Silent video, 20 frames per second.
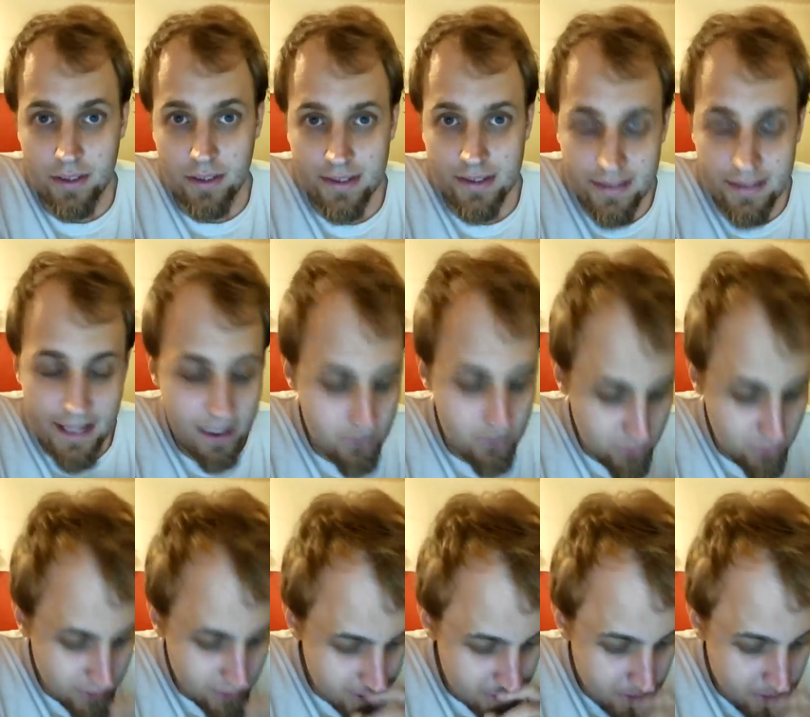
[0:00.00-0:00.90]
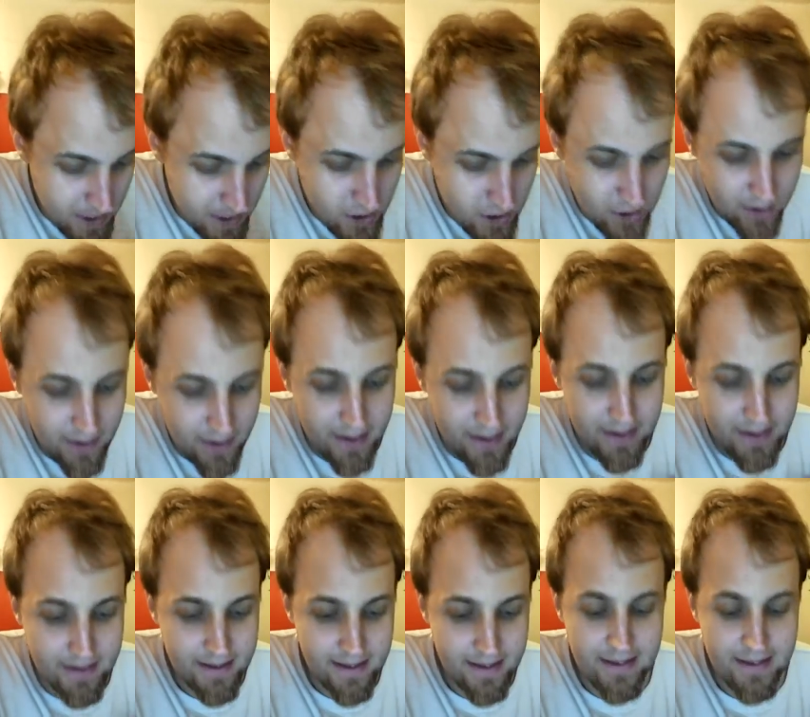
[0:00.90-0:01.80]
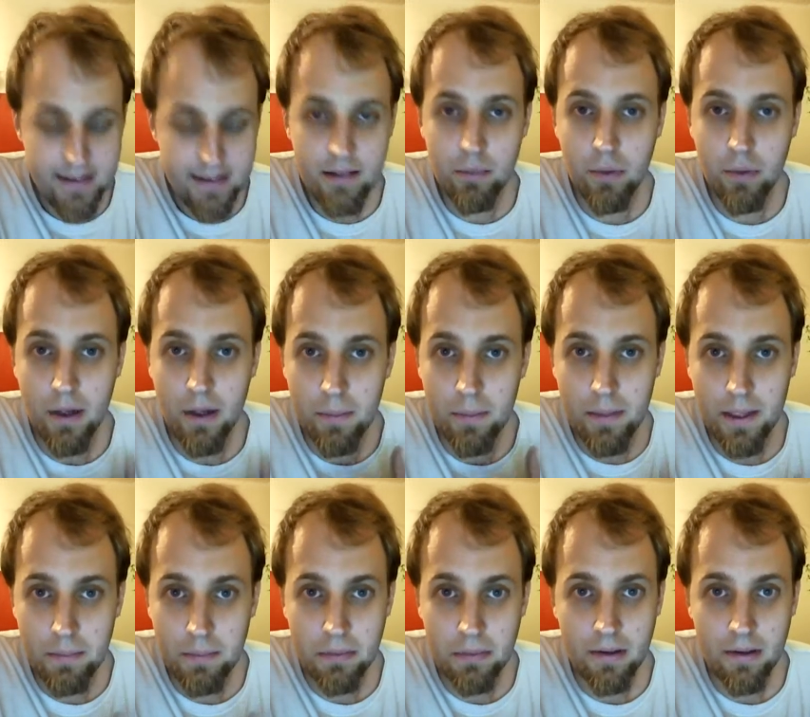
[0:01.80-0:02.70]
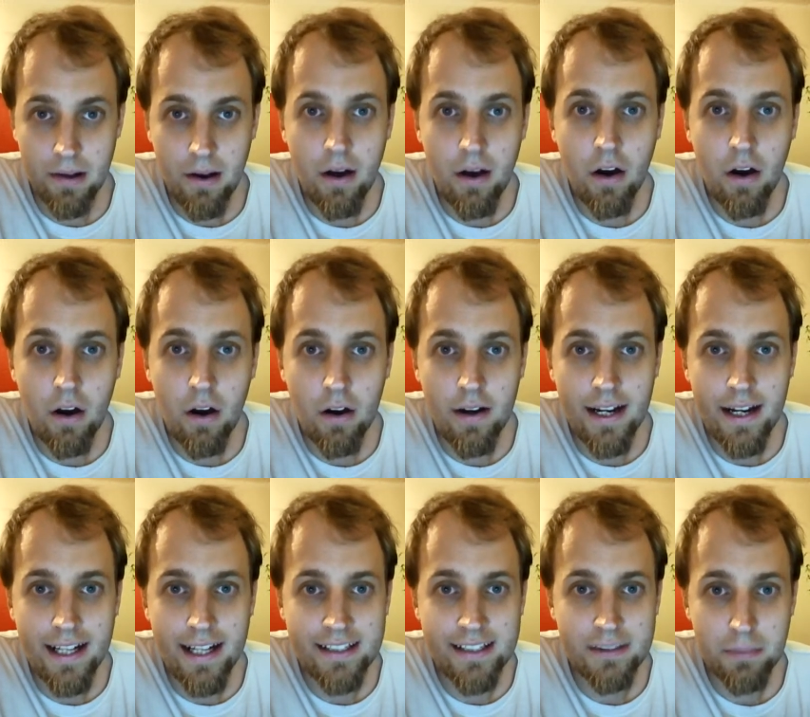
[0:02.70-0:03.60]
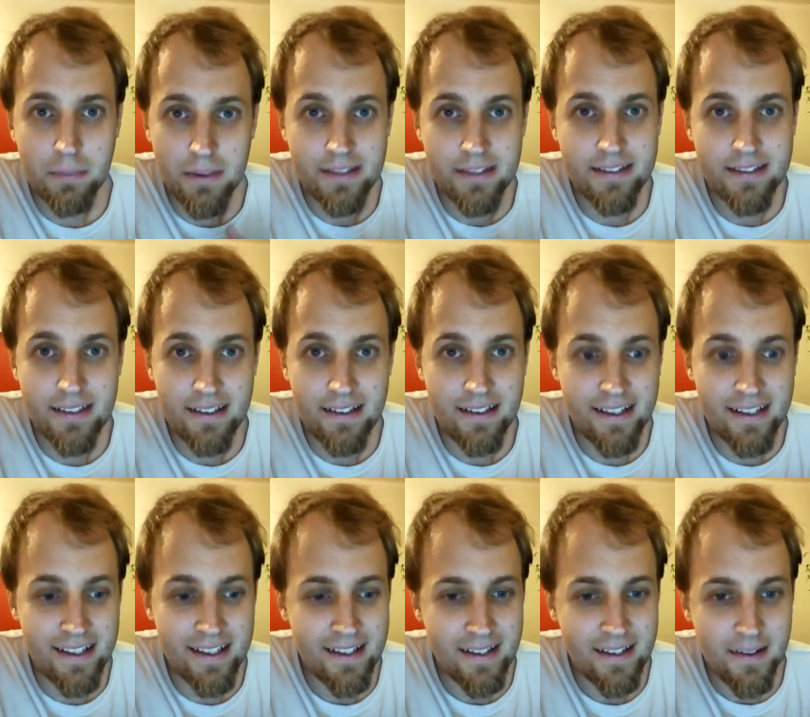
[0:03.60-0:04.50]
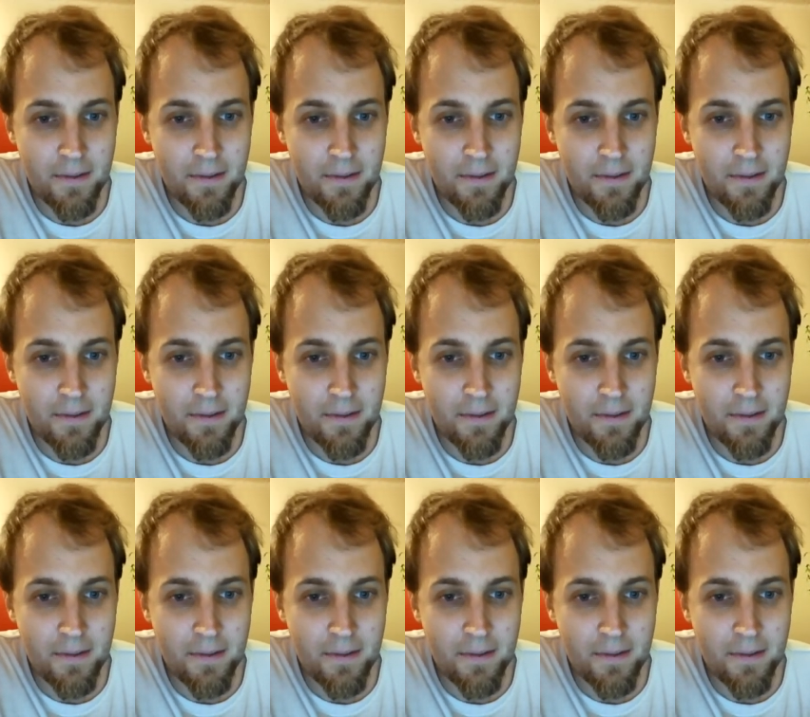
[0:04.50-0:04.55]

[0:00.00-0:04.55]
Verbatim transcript: It's natural, especially in a system where people are explicitly